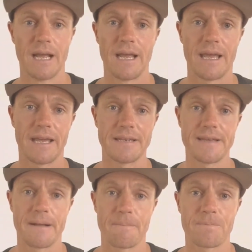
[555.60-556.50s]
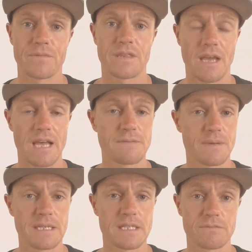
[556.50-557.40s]
and there has
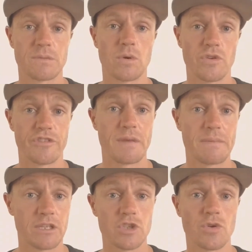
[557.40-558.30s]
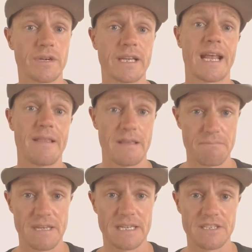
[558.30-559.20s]
been some reports of people ignoring it and then
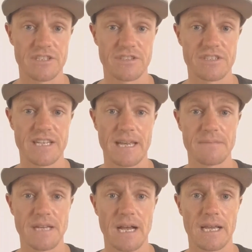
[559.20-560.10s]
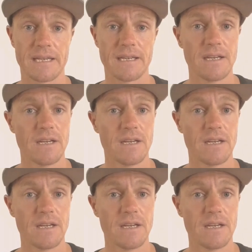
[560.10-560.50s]
being injured the same day,